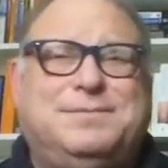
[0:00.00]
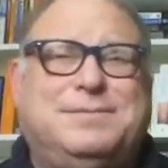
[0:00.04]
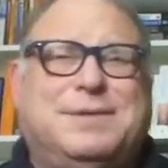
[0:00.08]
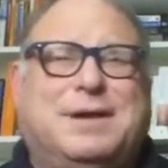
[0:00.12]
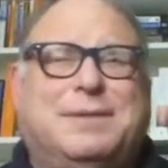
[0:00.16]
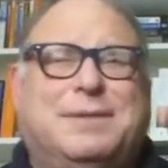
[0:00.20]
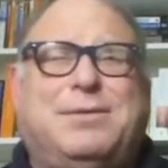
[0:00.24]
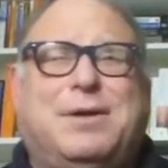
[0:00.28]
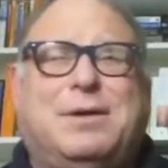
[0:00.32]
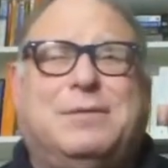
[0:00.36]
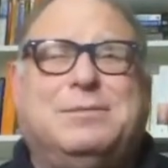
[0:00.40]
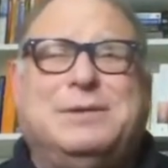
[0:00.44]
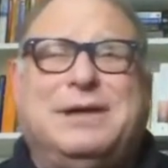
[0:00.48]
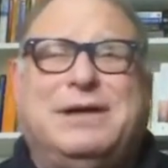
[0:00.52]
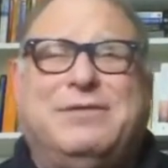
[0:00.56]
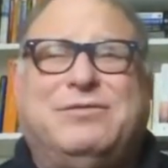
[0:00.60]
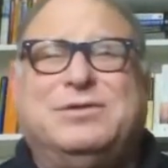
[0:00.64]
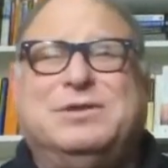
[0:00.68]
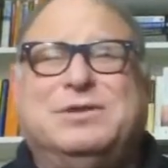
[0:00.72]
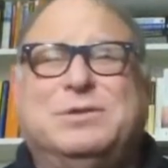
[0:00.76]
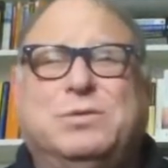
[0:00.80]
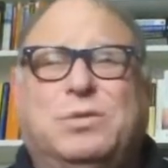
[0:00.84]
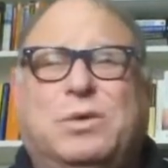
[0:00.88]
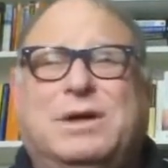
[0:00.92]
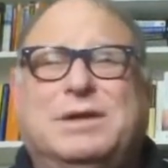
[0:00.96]
I probably have
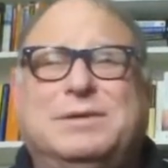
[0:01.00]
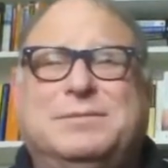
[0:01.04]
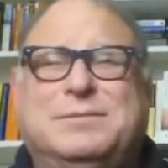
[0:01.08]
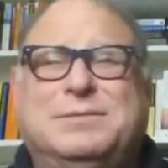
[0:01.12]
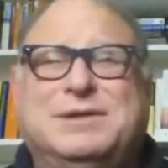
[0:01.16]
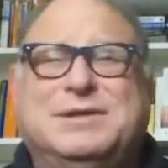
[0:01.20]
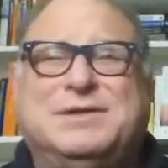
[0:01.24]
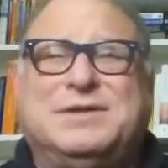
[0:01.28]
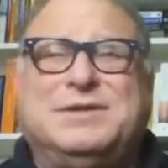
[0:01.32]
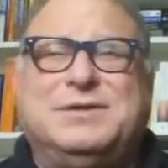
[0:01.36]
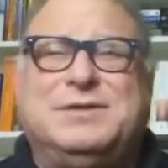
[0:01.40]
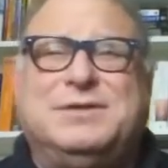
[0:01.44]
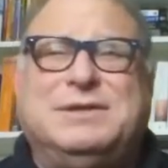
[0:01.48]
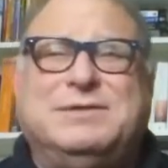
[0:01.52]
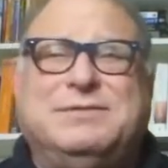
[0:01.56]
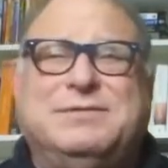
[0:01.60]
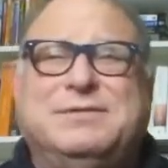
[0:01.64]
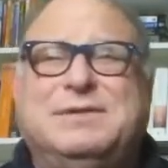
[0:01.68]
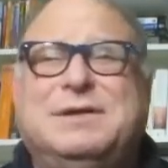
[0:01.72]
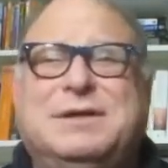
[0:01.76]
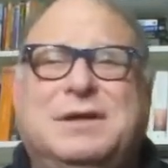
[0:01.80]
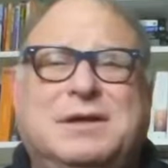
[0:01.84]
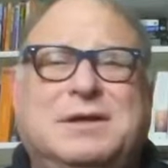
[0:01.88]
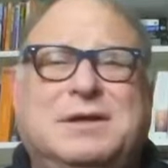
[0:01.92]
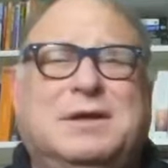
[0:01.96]
only one because I only have
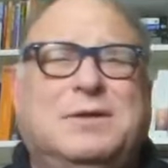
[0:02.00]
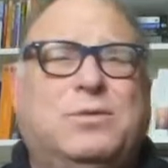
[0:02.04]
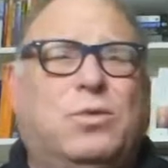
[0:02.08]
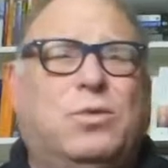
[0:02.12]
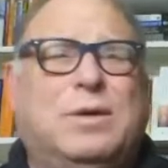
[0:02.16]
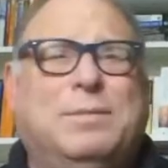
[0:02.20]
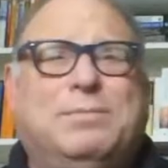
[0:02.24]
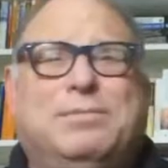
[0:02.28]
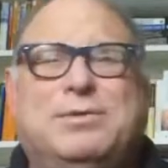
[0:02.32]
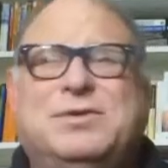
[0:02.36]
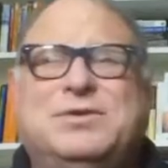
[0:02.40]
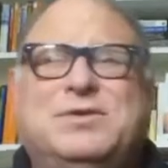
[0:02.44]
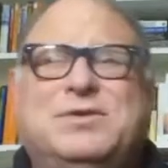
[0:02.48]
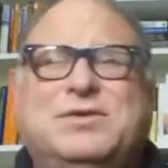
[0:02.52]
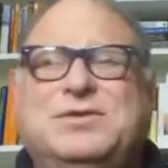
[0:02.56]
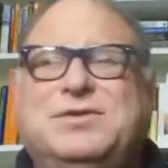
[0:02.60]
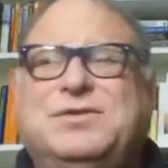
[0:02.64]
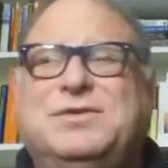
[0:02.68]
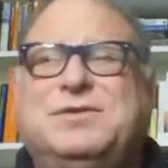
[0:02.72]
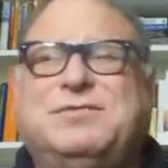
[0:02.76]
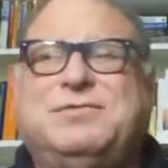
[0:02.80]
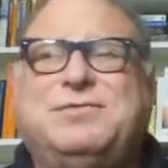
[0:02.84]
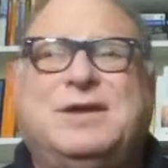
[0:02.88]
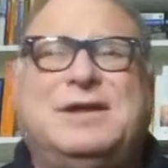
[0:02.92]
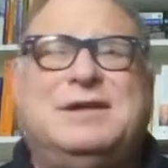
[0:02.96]
one person who's
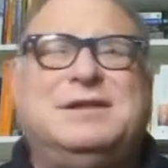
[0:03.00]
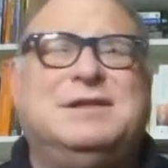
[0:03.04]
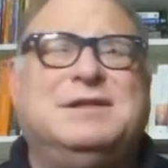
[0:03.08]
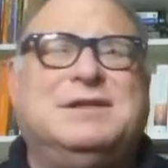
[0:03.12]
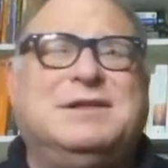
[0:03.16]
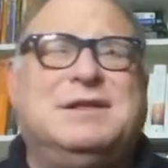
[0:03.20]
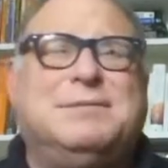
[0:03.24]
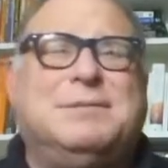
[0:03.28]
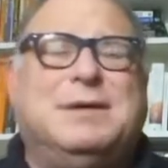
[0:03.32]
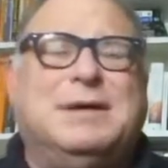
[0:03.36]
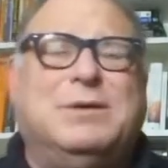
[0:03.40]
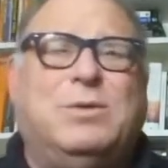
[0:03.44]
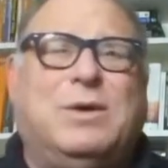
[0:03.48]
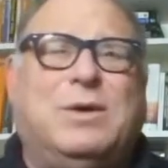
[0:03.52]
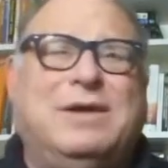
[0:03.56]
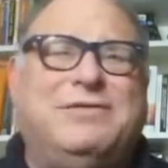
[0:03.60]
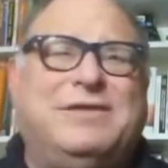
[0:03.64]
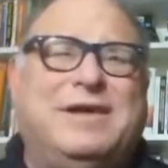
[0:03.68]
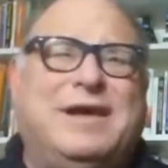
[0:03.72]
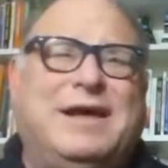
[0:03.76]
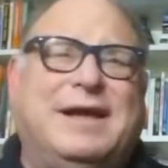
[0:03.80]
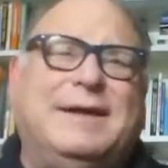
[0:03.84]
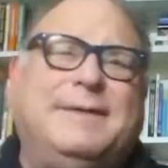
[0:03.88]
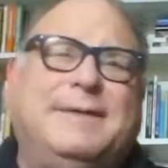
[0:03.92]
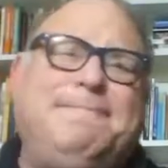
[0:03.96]
a friend in there, my wife,
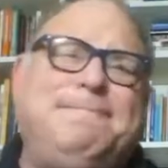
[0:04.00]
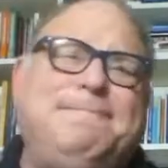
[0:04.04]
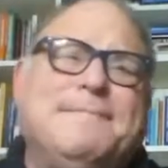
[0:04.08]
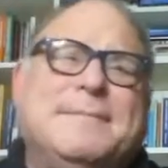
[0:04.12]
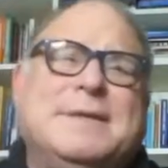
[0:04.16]
Anne.